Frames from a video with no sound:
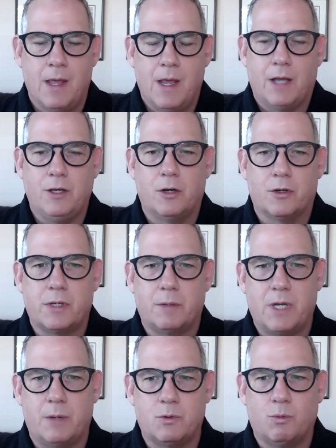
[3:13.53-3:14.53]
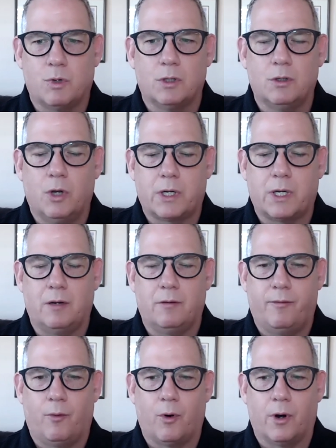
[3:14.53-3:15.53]
And you know, sometimes we're looking
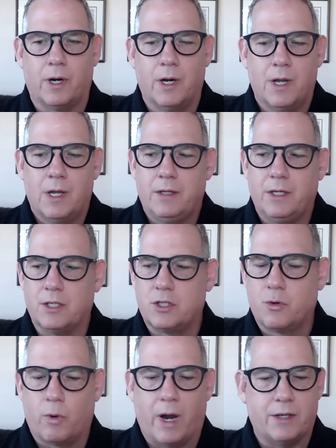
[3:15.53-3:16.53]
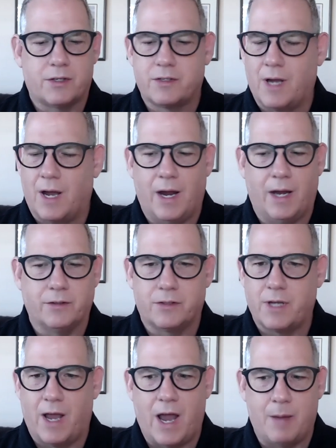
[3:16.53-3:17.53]
for these great signs
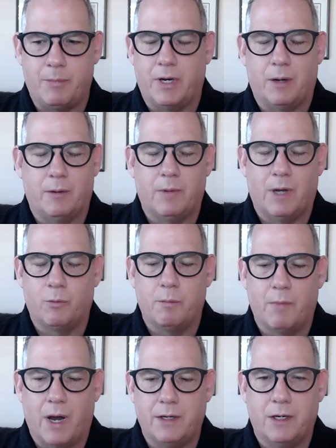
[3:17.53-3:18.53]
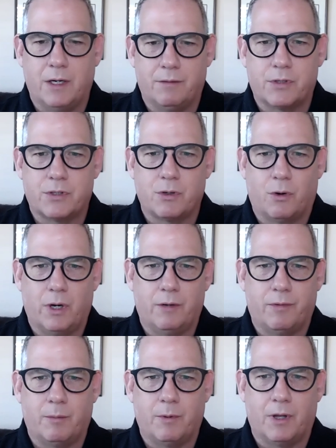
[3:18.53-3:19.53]
to happen. I'm reminded of the story
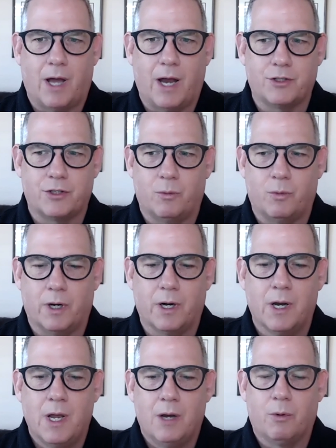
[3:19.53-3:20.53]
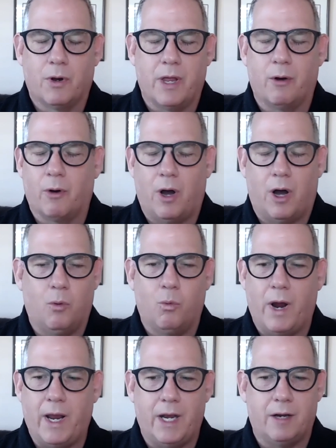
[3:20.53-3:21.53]
from Elijah where they were all
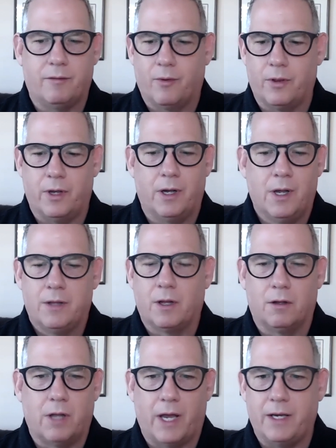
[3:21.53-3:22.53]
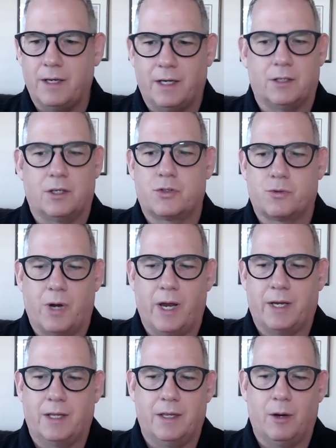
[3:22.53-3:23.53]
waiting for the lightning to
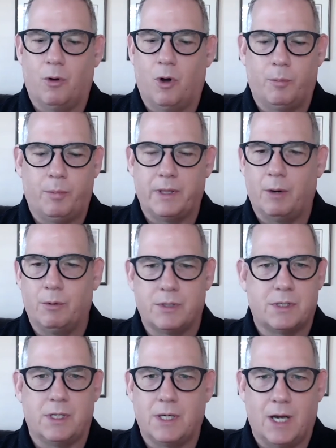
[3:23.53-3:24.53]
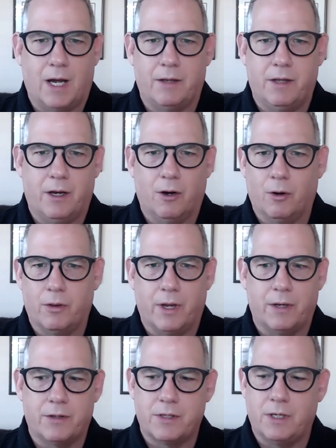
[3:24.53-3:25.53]
strike, and they were hoping they would see God there, or
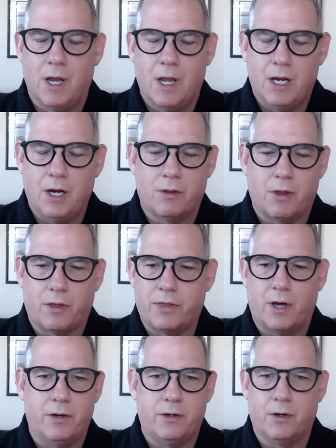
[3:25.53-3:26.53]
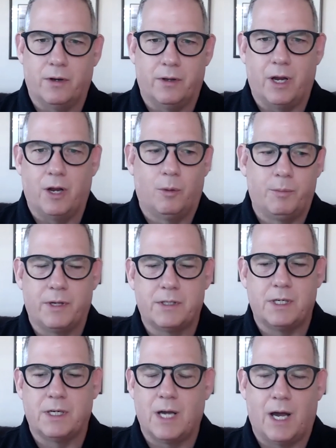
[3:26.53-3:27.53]
they'd hear the thunder, and they hope they
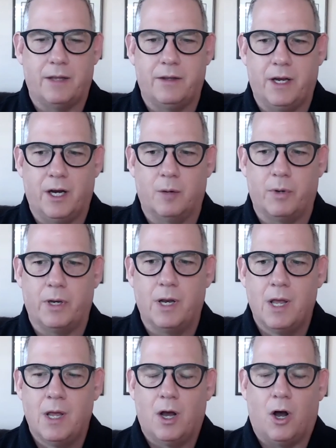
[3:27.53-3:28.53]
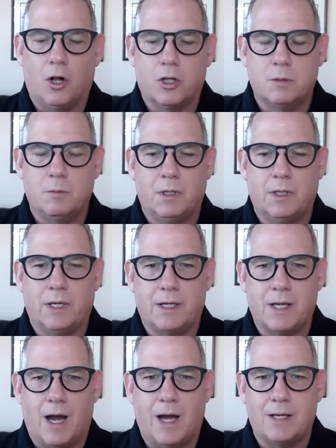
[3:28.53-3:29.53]
see God there. But ultimately,
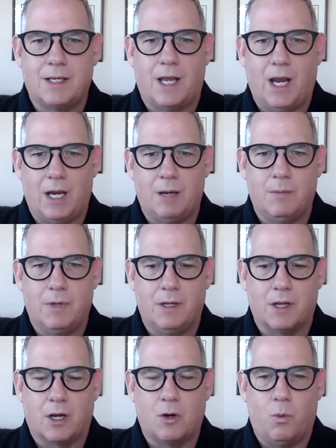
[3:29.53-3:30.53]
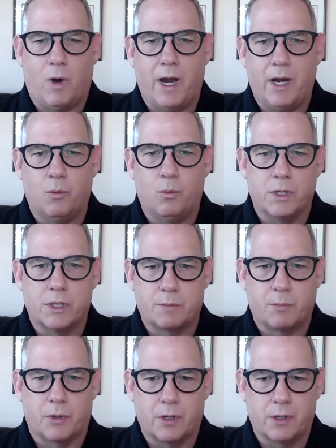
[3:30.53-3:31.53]
God came in the quiet
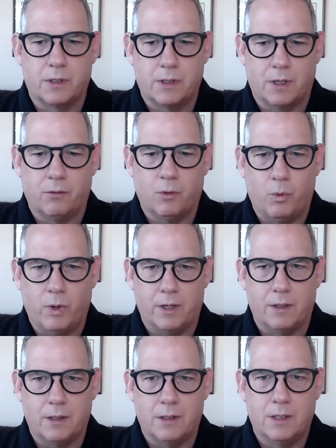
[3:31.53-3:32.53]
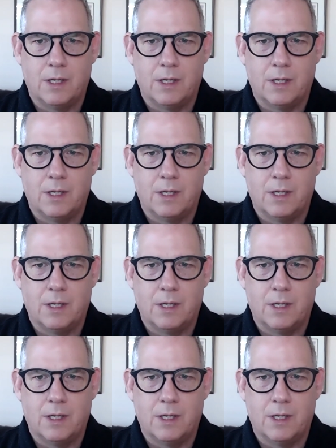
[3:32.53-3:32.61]
whisper of the wind.